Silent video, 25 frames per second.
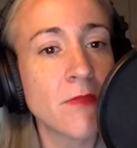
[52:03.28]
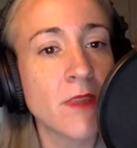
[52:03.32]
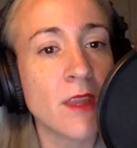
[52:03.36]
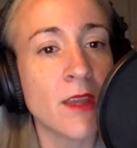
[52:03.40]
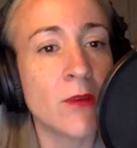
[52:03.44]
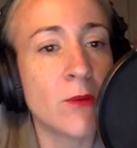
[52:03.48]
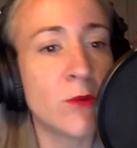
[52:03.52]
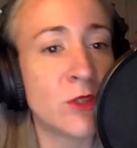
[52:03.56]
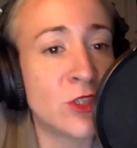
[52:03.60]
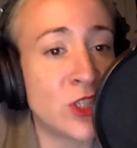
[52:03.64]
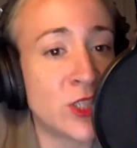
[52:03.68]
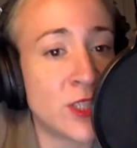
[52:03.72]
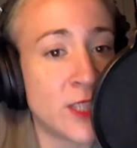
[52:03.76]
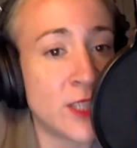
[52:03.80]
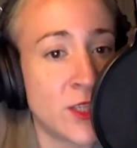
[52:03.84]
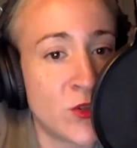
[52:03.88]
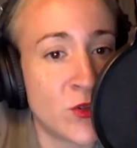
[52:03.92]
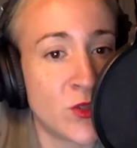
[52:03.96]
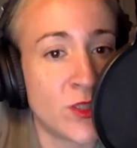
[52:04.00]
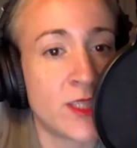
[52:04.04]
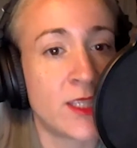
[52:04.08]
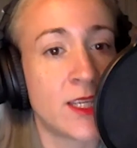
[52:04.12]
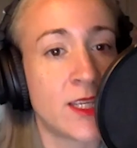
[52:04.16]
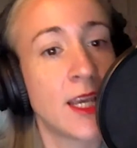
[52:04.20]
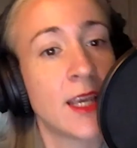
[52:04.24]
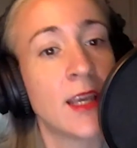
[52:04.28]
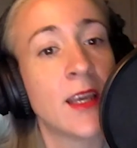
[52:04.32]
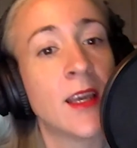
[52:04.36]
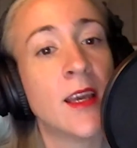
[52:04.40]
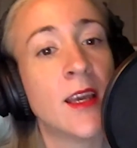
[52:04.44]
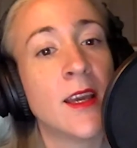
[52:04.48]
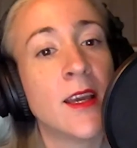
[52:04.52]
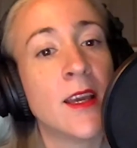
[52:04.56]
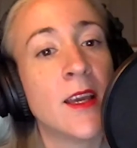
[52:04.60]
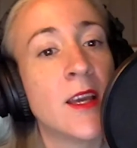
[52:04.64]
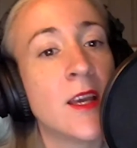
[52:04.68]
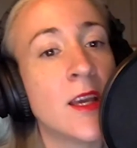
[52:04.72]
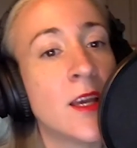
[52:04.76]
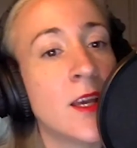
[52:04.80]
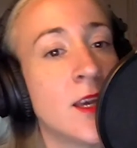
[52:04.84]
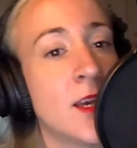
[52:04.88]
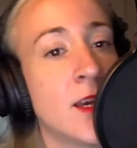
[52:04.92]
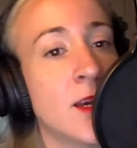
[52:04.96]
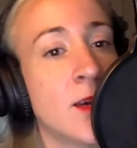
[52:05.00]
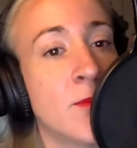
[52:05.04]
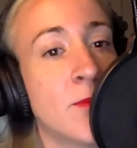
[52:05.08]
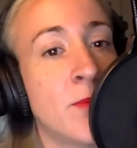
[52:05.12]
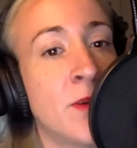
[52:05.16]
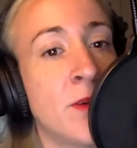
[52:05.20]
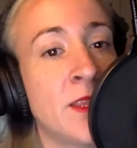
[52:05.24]
which is interesting.
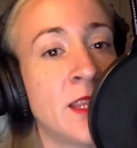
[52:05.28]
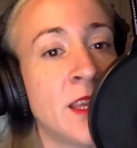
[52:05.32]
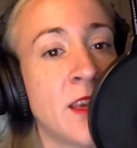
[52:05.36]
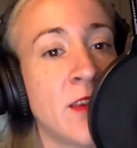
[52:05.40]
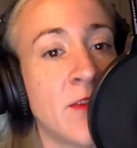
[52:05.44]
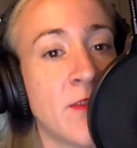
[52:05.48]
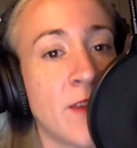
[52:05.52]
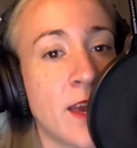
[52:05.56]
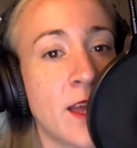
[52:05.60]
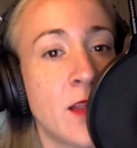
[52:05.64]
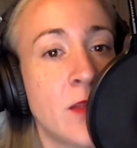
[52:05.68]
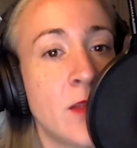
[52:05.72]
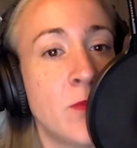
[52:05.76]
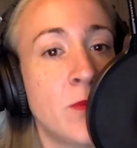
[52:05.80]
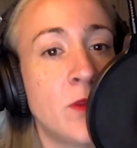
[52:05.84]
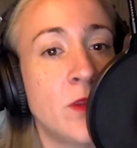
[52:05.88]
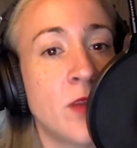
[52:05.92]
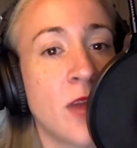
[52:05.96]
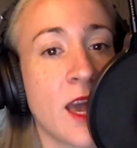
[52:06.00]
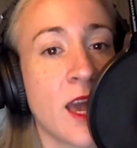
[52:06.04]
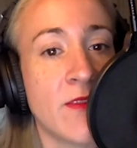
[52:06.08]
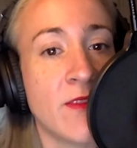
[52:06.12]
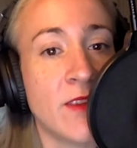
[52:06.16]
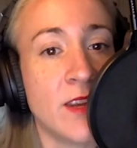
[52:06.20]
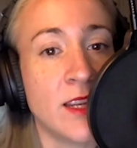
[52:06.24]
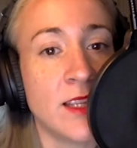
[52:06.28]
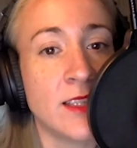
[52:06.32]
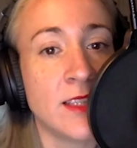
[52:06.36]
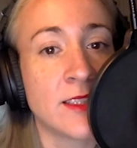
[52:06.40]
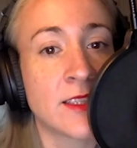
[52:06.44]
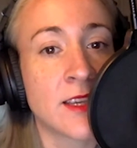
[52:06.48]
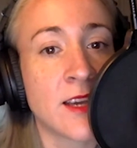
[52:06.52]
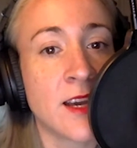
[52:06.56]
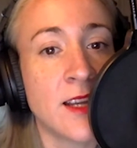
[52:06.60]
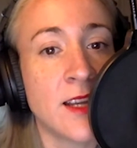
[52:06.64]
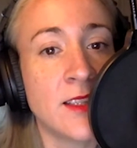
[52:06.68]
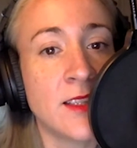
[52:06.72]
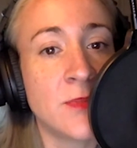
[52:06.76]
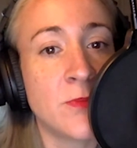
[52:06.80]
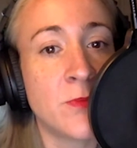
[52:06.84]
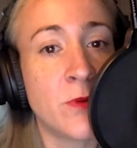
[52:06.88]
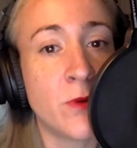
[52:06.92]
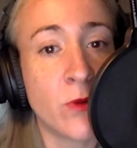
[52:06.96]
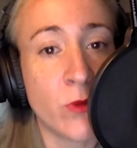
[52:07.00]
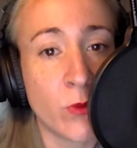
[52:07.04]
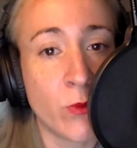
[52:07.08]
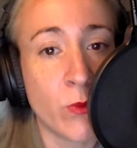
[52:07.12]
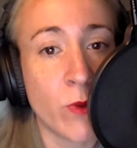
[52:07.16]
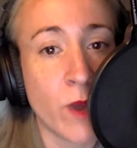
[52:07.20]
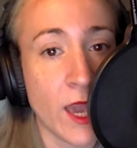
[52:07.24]
But the available evidence cuts
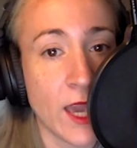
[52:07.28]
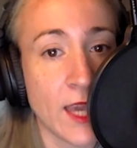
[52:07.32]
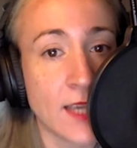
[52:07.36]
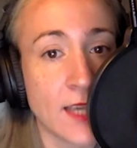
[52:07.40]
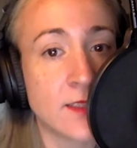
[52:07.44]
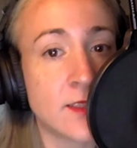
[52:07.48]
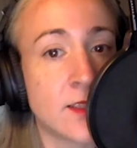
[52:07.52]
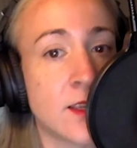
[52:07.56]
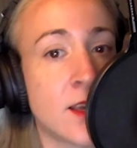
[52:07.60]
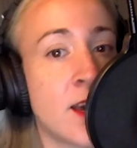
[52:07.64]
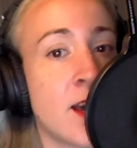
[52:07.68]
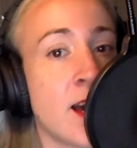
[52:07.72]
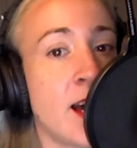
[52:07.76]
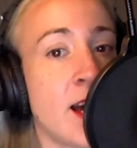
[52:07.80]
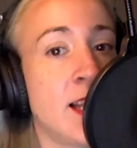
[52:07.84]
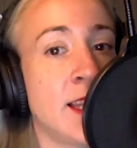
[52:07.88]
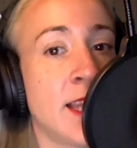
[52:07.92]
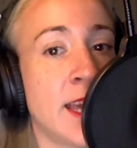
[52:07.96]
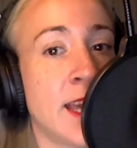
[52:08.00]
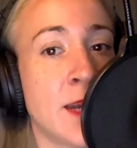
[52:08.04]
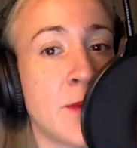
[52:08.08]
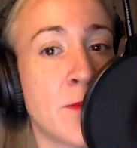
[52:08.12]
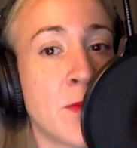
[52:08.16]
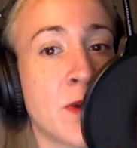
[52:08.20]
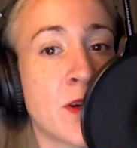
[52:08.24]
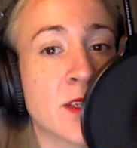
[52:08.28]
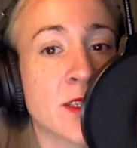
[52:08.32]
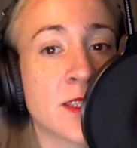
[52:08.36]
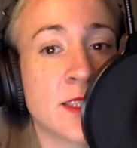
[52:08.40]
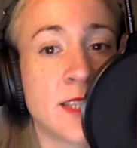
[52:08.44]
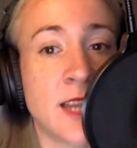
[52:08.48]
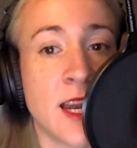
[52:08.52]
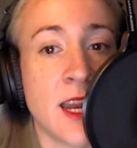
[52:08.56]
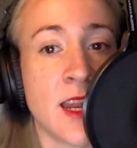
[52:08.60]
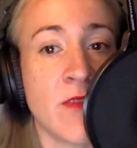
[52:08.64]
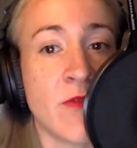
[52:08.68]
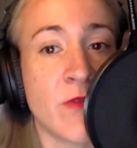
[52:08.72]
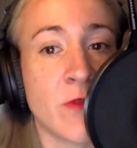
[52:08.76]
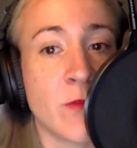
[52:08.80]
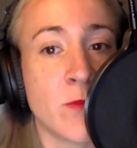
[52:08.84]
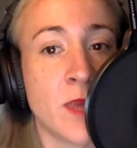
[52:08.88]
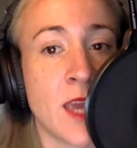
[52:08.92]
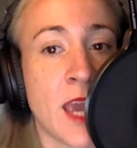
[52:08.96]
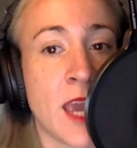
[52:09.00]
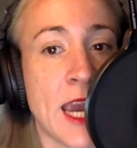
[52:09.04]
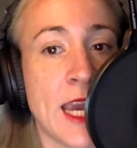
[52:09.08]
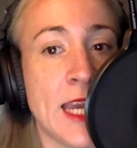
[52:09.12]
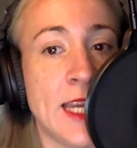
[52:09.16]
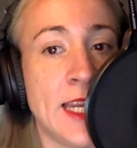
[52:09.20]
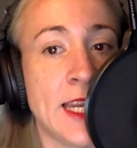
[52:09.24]
both ways. A landmark study from the
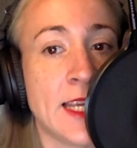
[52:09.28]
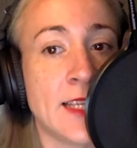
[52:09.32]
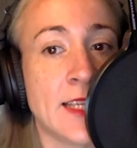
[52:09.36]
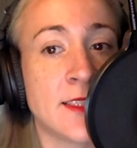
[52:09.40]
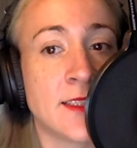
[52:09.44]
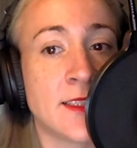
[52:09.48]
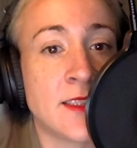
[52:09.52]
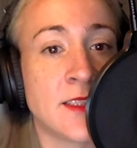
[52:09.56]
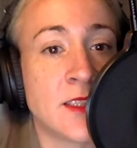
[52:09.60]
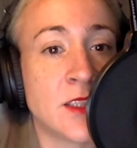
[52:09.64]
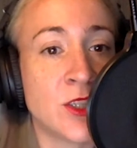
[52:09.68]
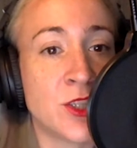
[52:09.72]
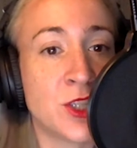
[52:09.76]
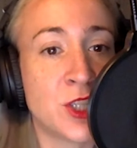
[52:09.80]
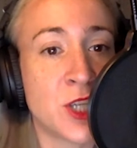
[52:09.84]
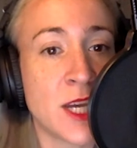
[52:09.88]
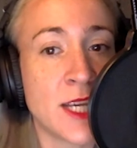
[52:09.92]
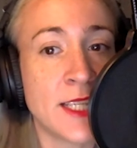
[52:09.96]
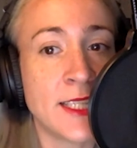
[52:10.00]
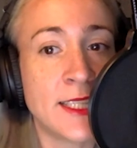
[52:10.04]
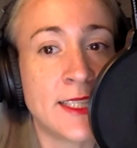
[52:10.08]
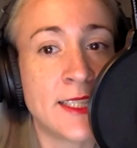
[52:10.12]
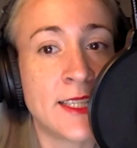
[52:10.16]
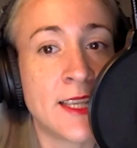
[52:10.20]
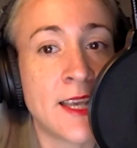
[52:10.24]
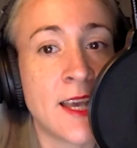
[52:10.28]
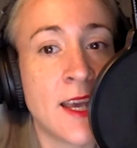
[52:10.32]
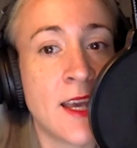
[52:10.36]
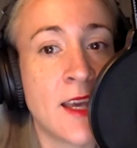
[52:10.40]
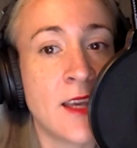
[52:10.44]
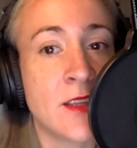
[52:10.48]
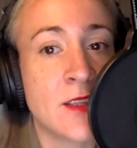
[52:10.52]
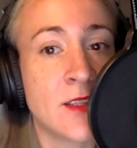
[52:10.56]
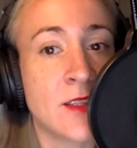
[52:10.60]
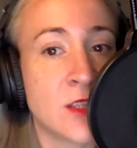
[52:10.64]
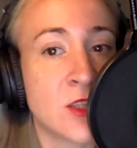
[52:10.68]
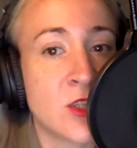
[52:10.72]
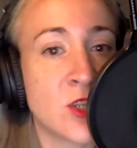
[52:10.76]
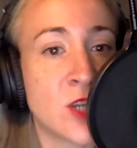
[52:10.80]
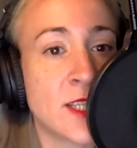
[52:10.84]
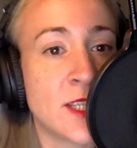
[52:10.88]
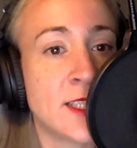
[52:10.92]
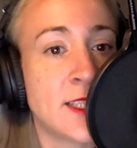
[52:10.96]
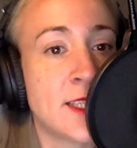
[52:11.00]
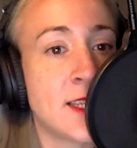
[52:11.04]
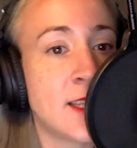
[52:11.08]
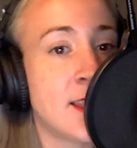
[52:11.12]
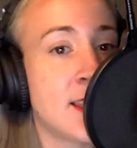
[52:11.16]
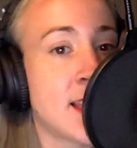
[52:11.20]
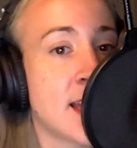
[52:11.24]
80s
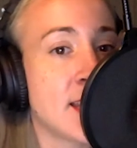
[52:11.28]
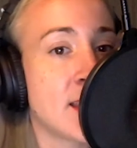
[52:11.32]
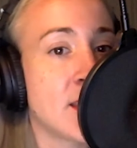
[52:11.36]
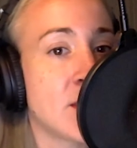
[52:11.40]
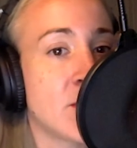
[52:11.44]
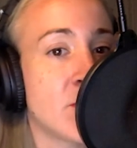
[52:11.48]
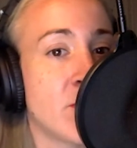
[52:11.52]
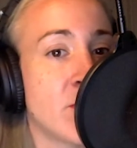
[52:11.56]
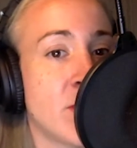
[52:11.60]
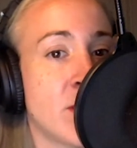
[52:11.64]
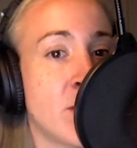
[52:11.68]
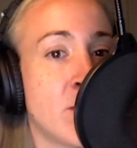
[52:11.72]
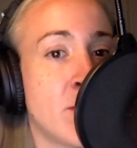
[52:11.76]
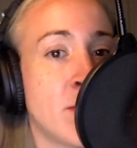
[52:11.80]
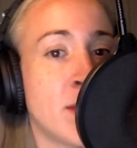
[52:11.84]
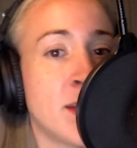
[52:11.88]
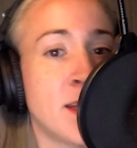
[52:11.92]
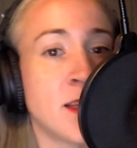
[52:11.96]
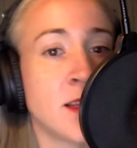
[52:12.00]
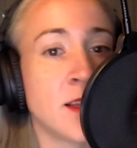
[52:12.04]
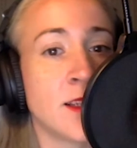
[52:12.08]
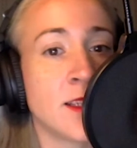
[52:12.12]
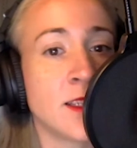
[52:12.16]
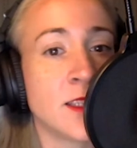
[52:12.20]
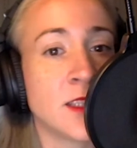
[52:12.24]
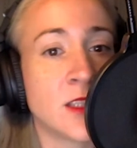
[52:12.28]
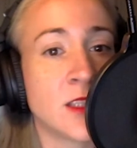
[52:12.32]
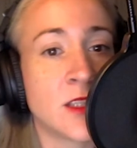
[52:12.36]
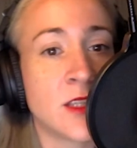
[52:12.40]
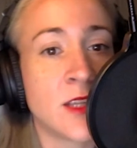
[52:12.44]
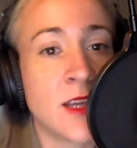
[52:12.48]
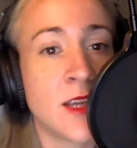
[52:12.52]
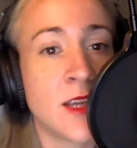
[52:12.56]
suggested that the fundamentalist